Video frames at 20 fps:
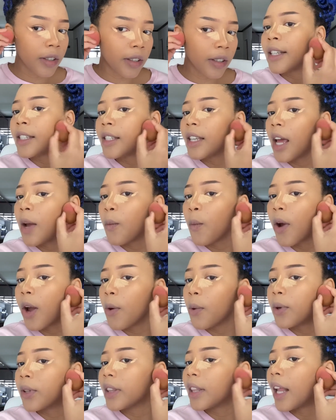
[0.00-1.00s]
Same way
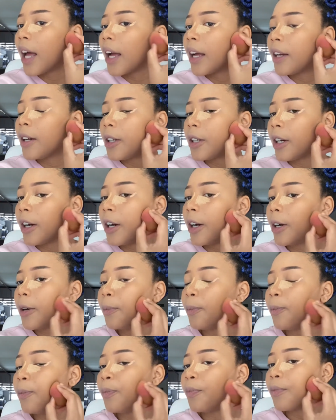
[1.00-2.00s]
with like
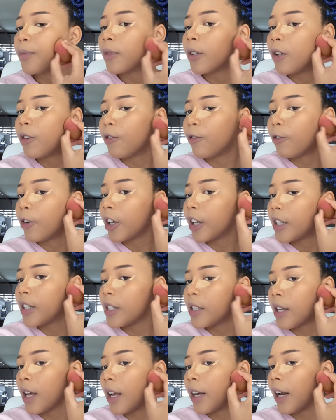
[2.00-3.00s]

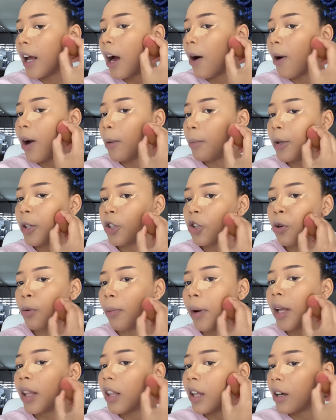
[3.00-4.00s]
Friends and How I Met Your
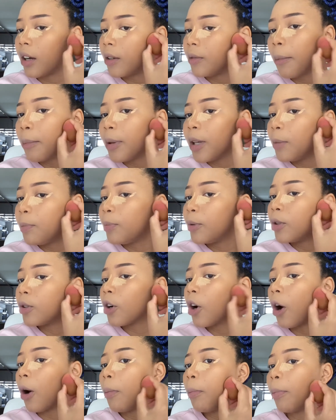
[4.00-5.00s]
Mother. People
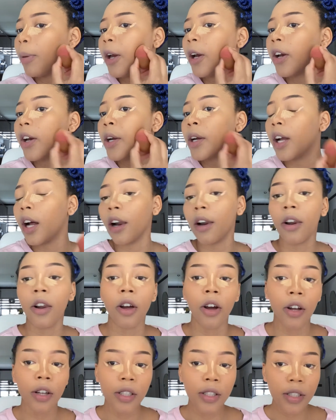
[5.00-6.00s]
compare it a
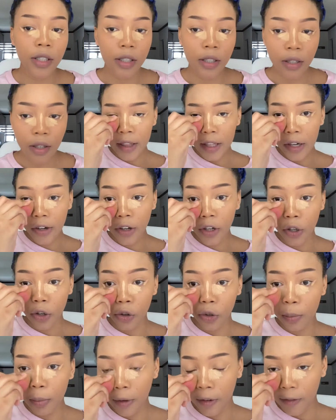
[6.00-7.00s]
lot. They're a
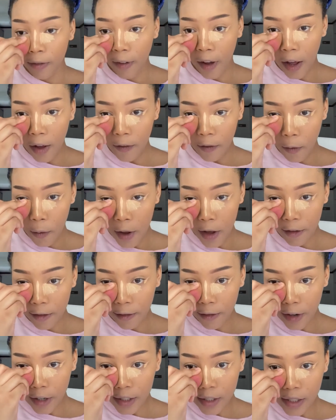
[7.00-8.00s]
group of 5 while
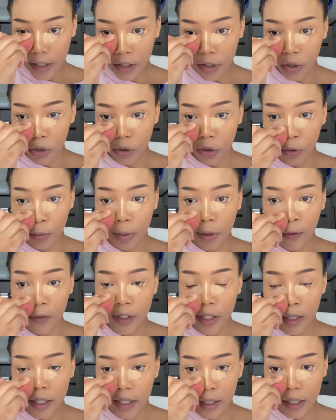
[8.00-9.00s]
Friends is a group of
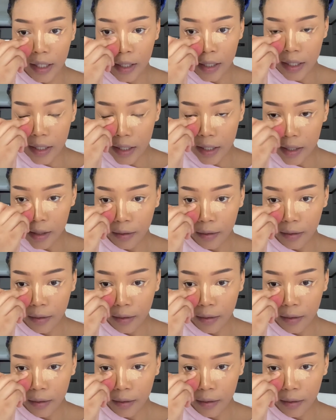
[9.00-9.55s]
6.